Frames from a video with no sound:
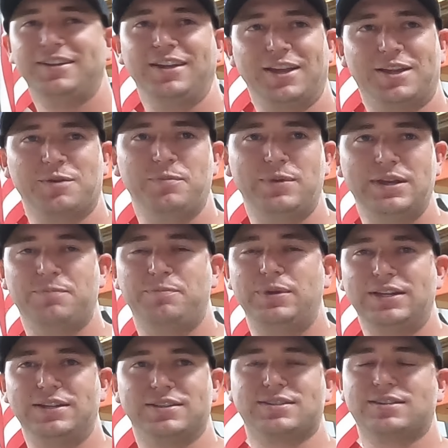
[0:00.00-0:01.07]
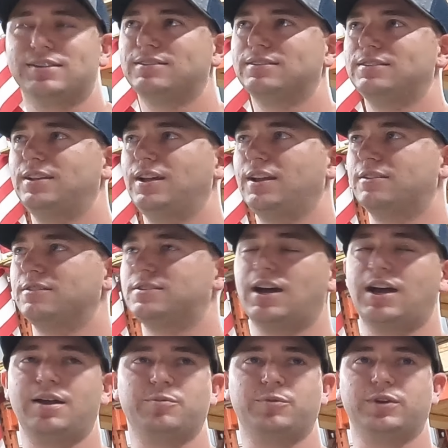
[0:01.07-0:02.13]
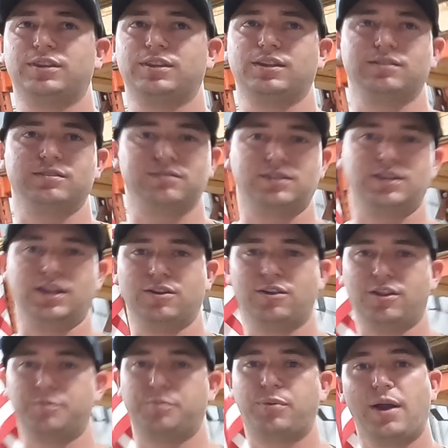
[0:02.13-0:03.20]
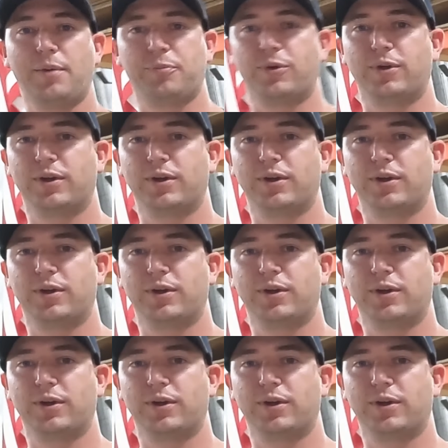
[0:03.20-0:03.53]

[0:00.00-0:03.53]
it can be a beast. Take your time with it, getting all the prep